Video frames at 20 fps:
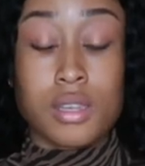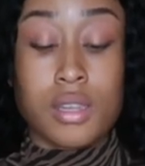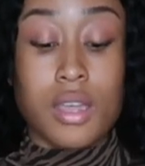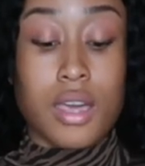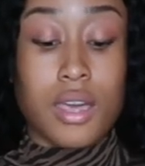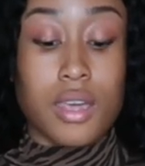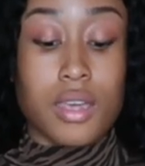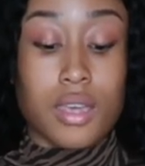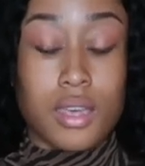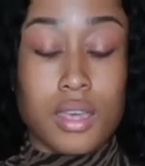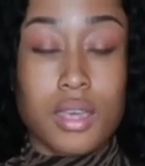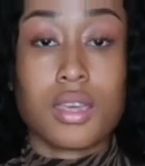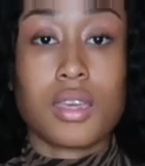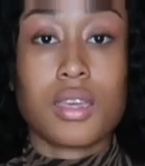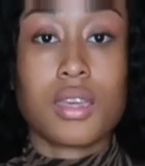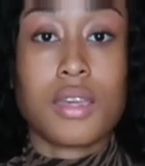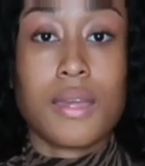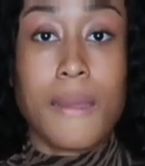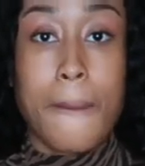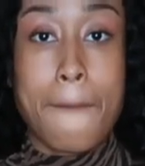Like,
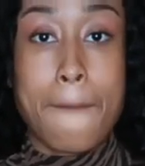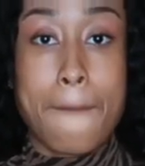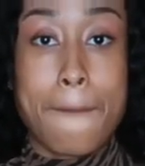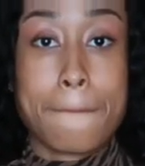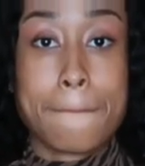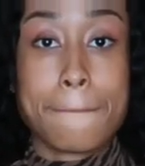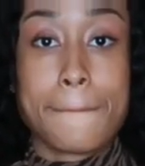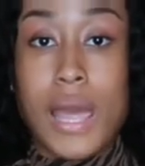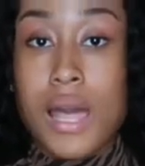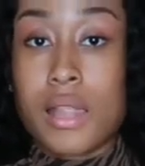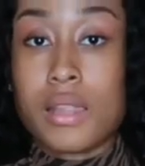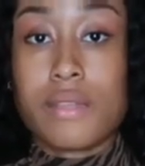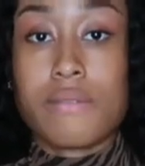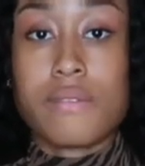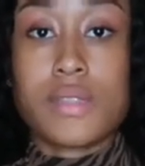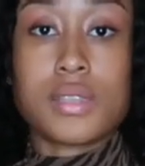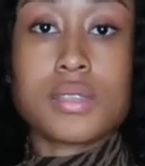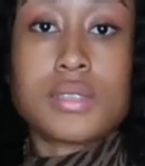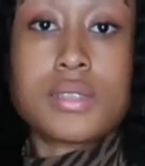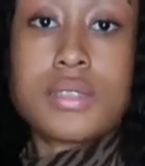I
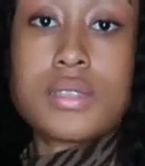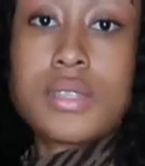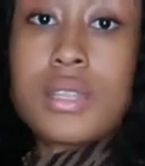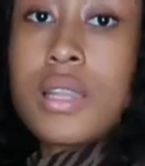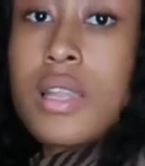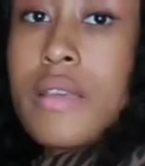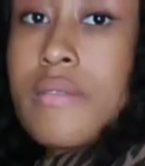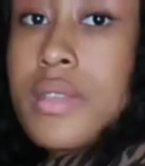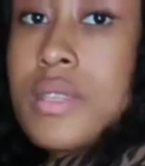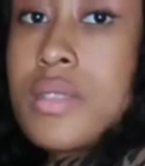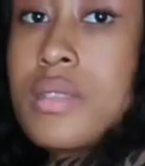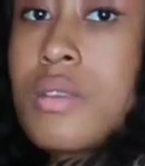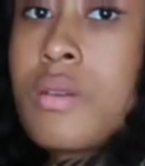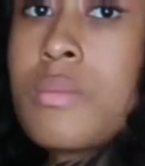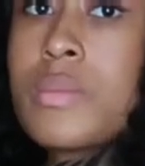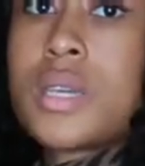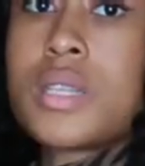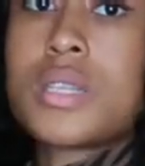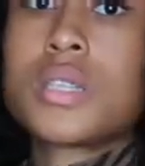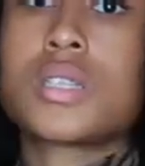love this. Love this so
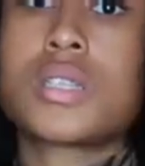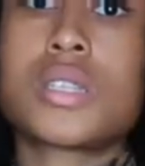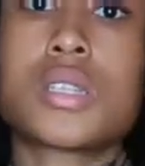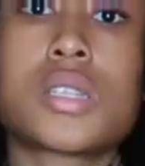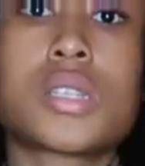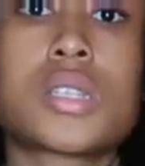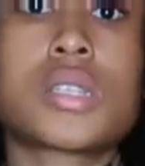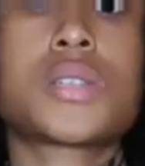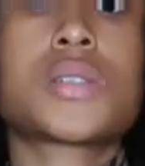much.